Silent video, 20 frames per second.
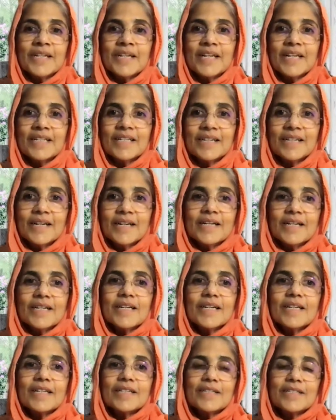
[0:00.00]
is
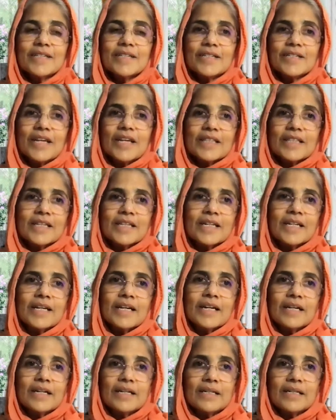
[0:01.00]

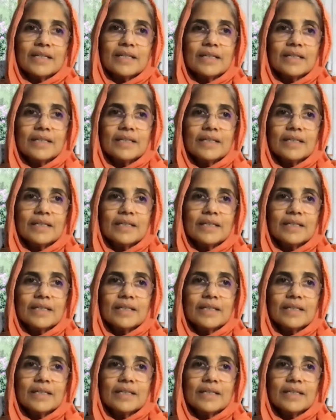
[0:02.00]
Chetana.